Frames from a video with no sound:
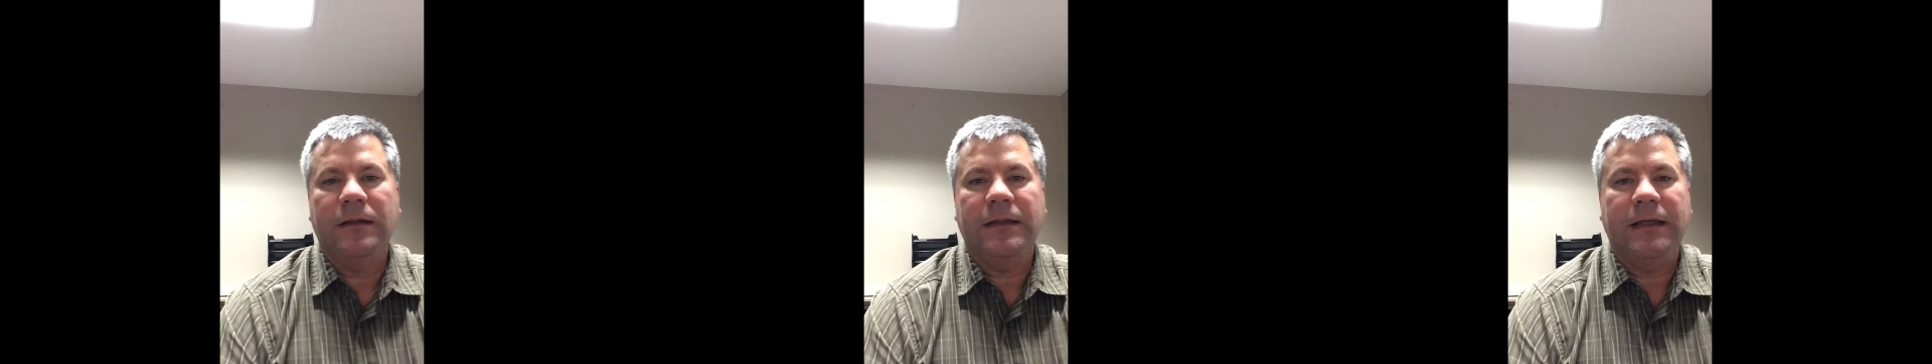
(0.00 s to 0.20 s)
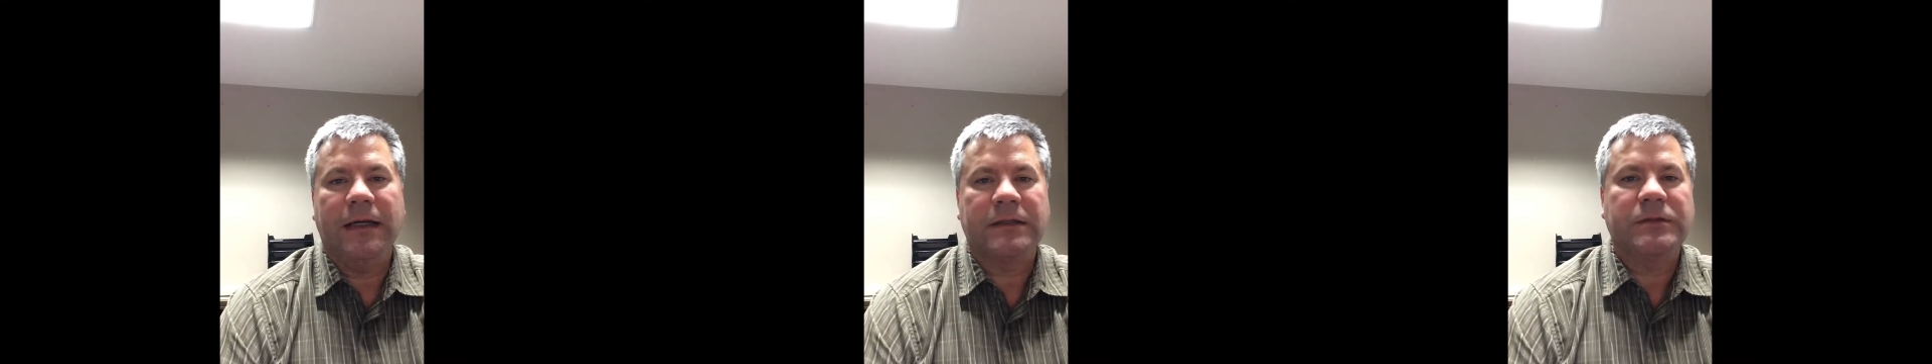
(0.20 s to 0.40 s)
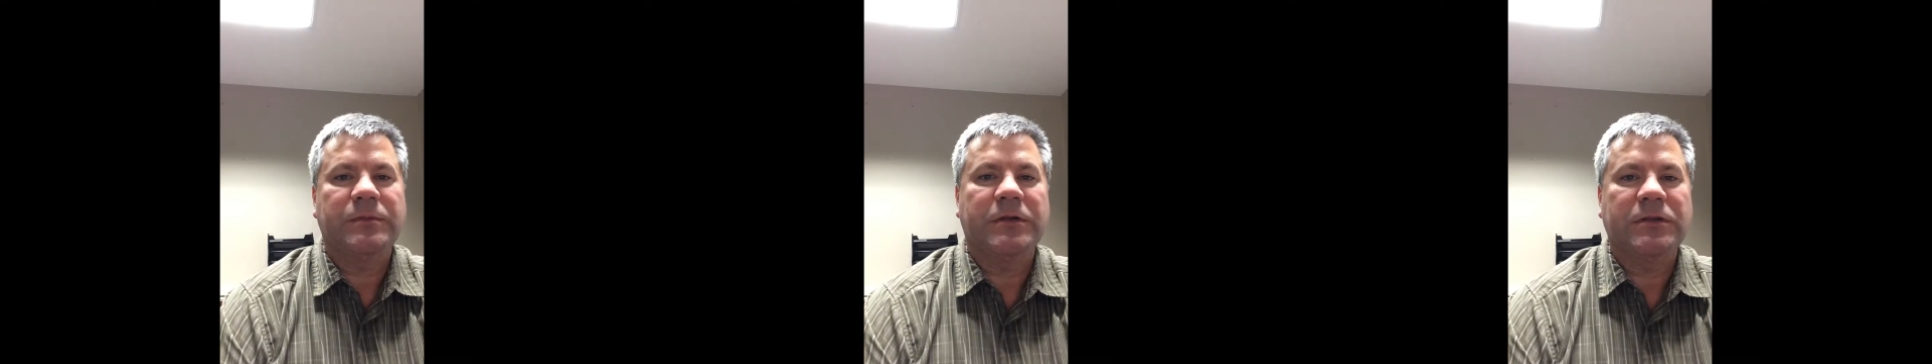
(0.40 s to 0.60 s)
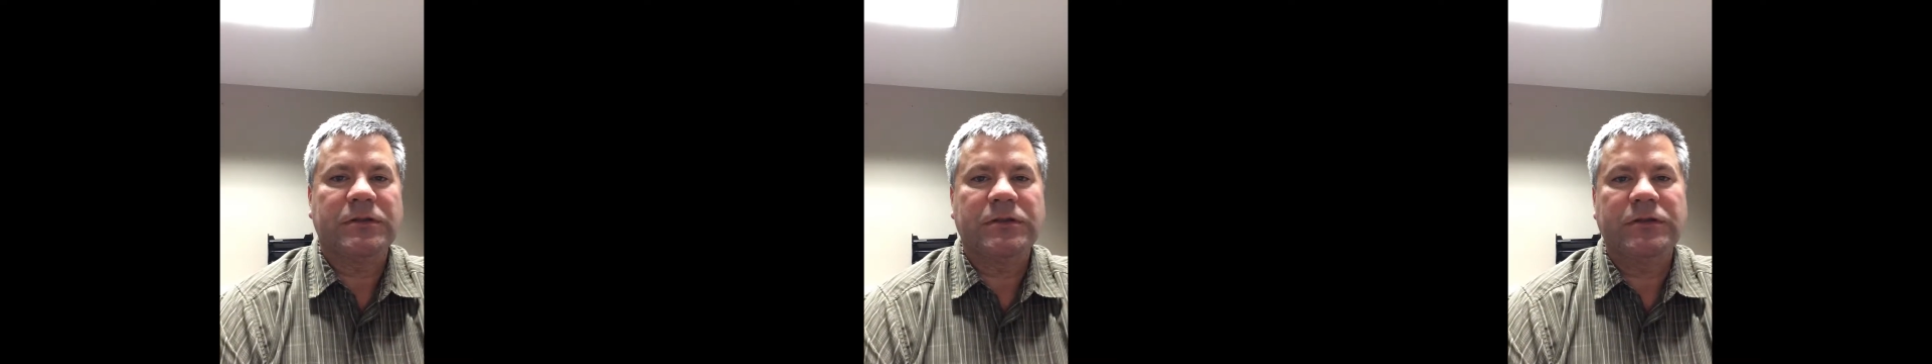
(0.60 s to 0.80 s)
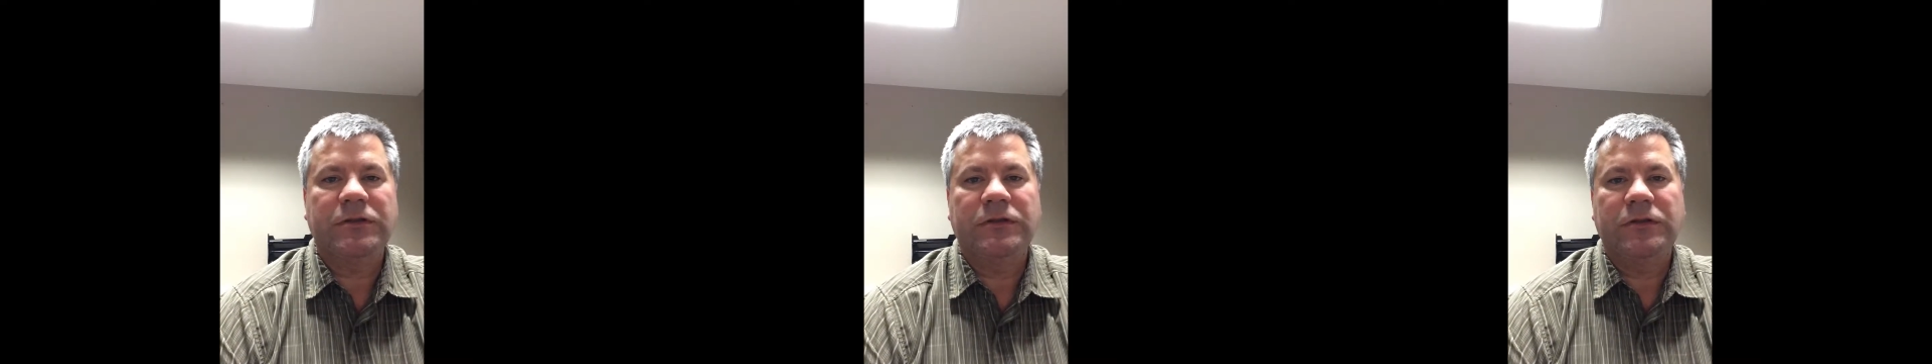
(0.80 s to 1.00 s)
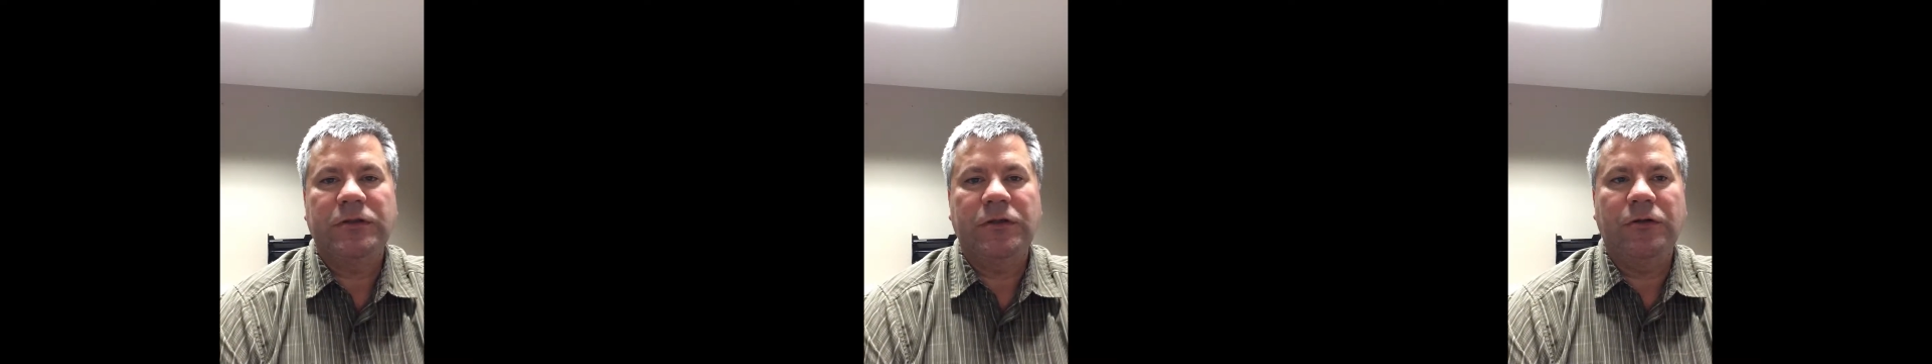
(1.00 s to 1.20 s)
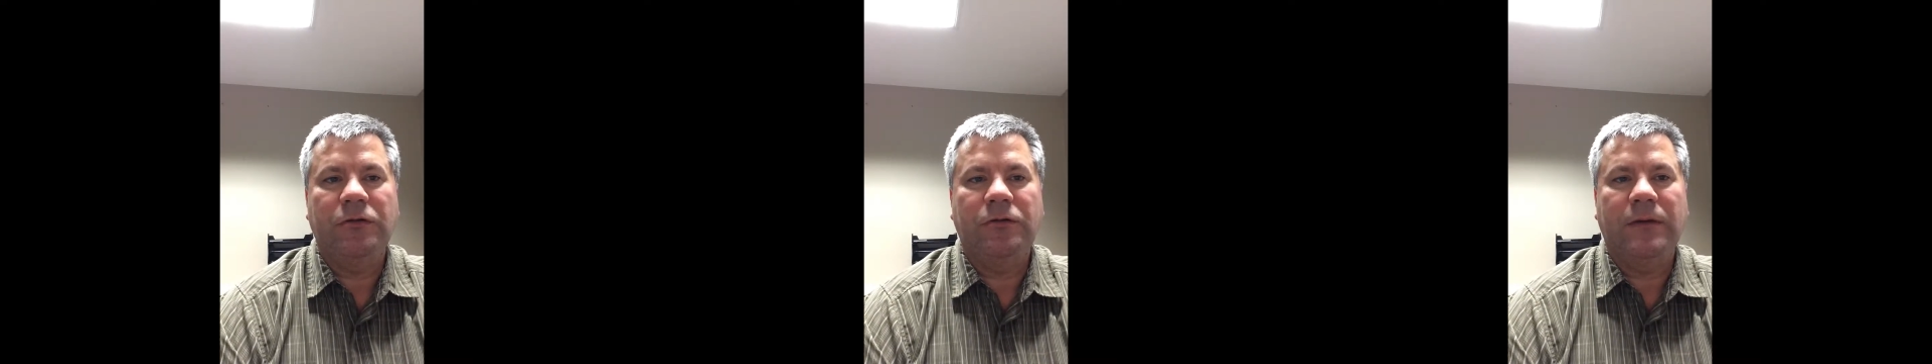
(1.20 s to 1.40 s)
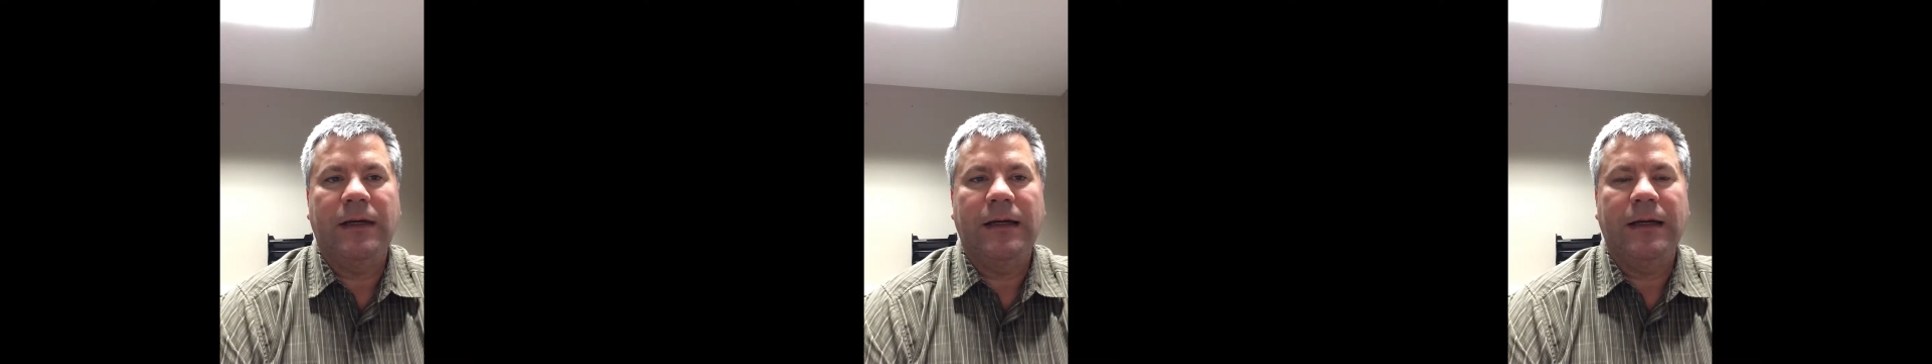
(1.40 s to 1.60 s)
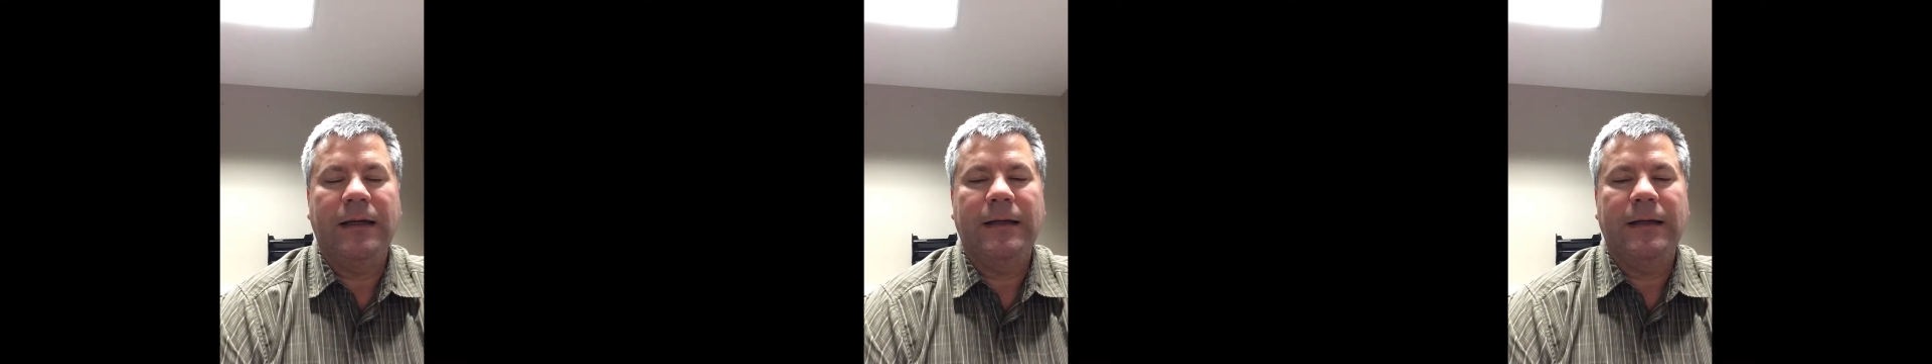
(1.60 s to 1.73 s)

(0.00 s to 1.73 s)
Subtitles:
in the experts to